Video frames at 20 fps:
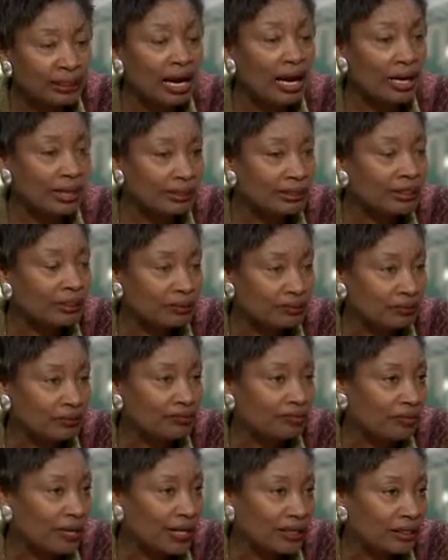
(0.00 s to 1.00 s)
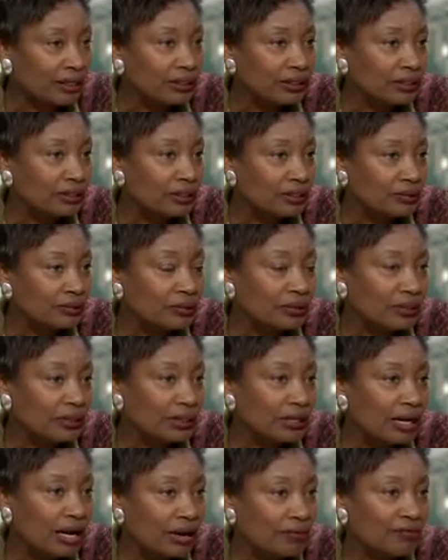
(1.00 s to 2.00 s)
I think frankly, the
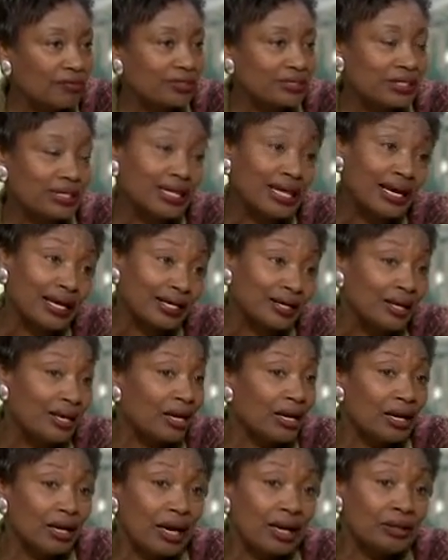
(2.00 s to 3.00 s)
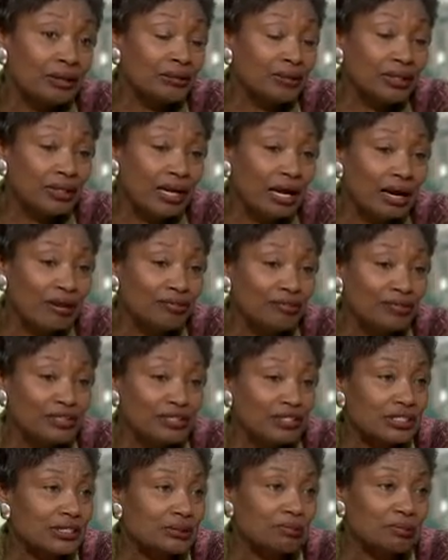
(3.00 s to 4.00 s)
conference, again, the conference
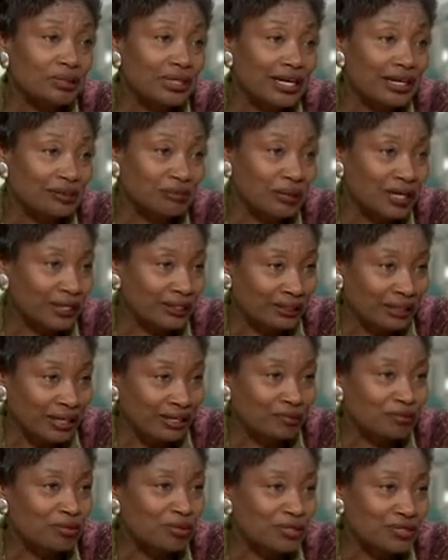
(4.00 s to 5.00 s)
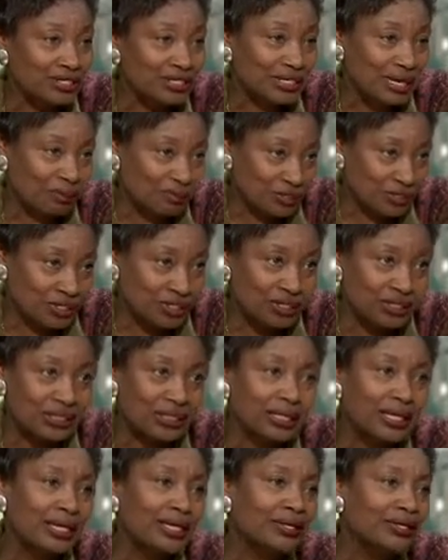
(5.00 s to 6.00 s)
is plagued by a lot of perceptions,
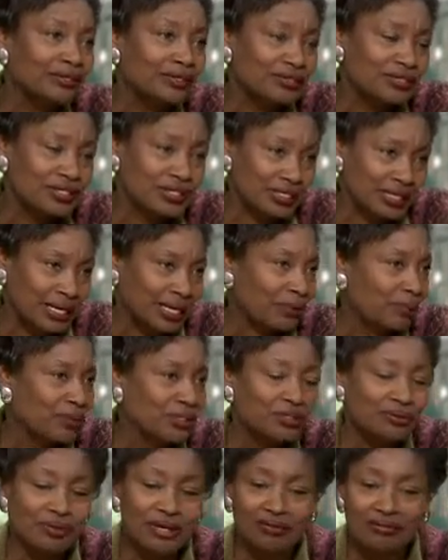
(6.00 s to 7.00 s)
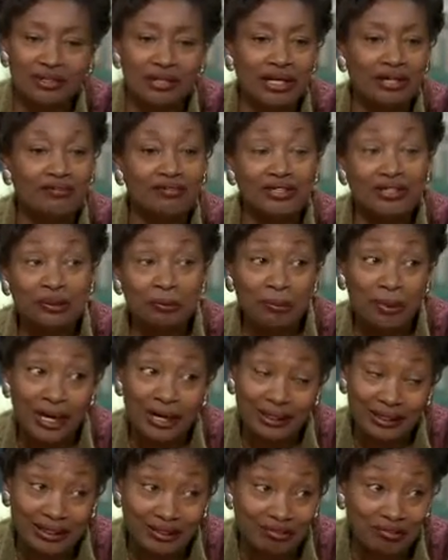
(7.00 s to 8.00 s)
and I understand. We do have a lot of
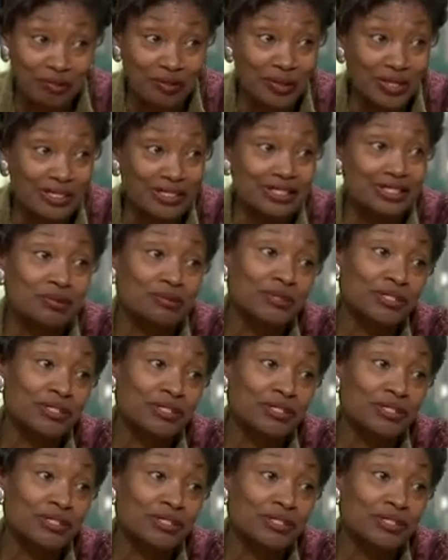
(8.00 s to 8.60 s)
independent voices.